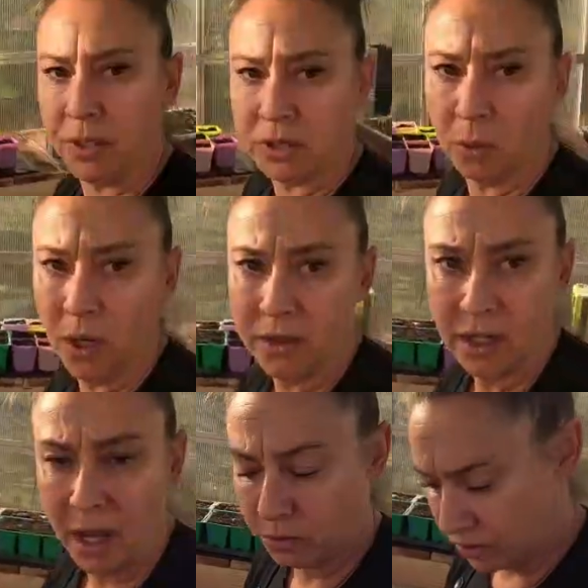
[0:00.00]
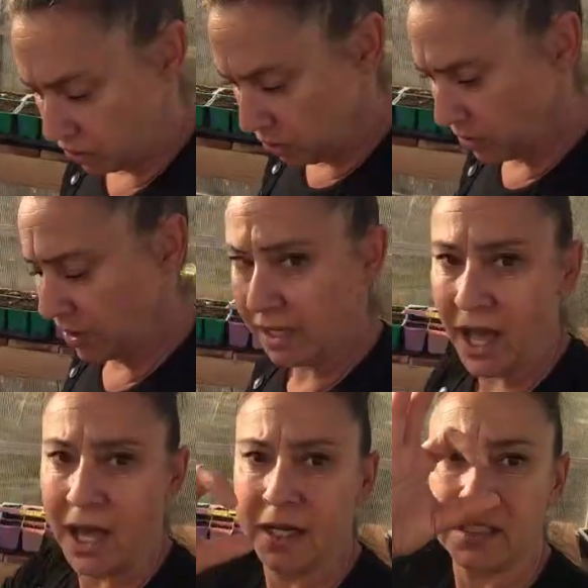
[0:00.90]
but the one that I was using
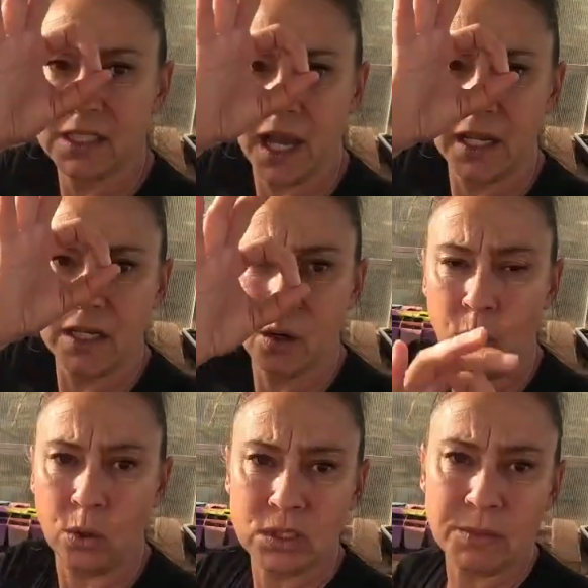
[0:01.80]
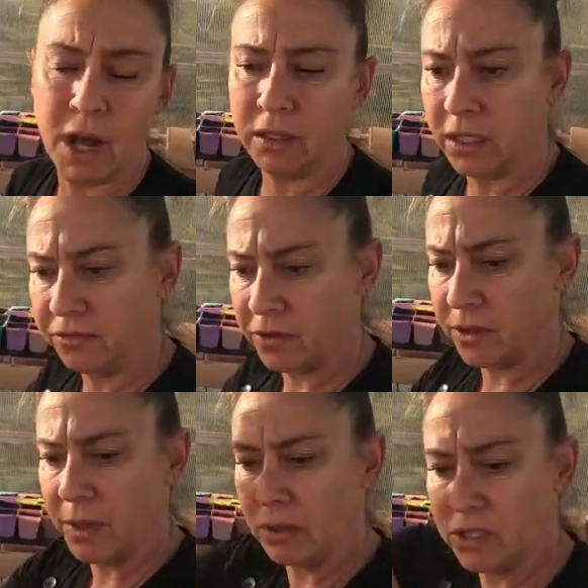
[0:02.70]
had a tiny hole small enough for
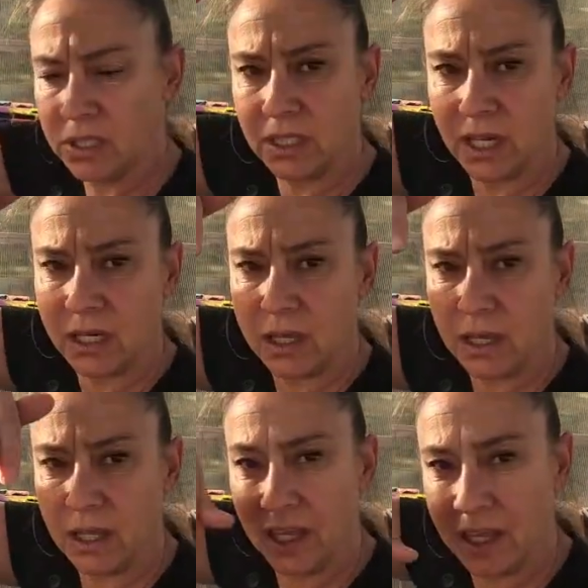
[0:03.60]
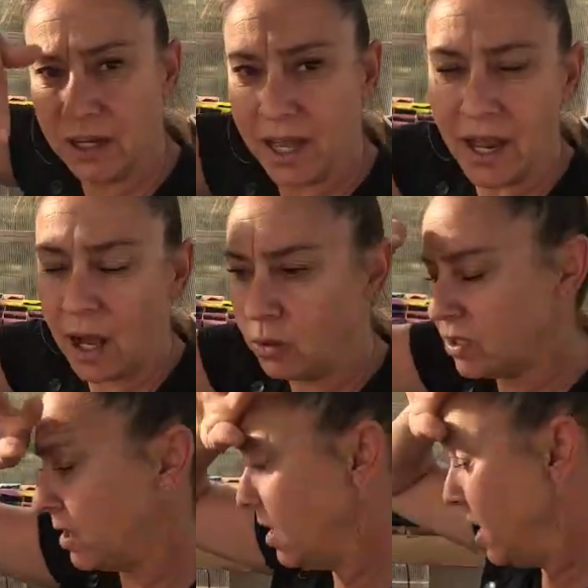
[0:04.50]
the mouse to get in and
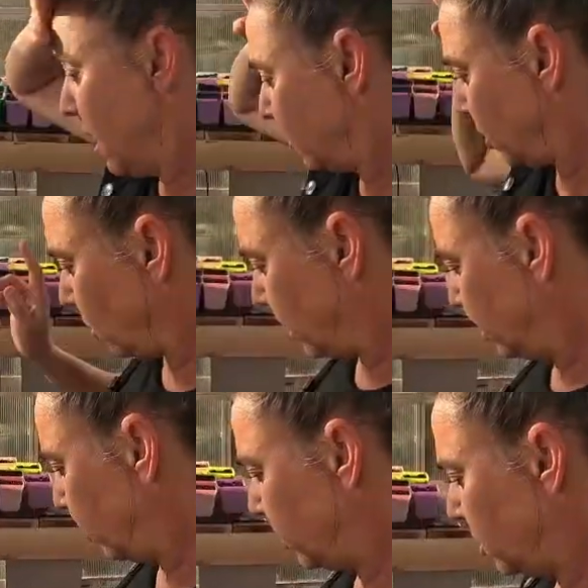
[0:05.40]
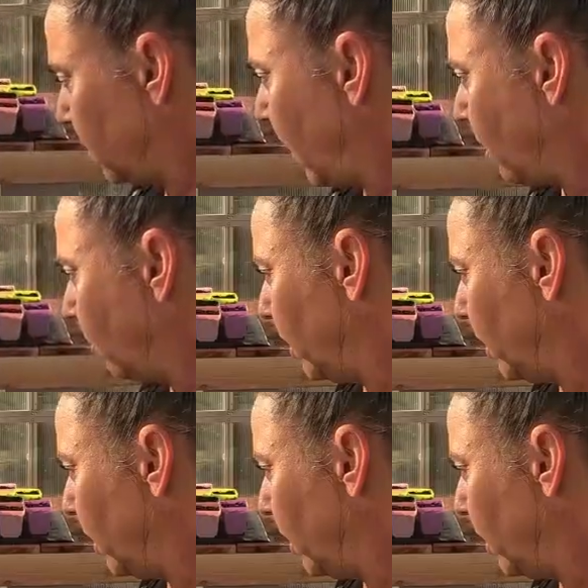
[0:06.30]
out. So I switched to that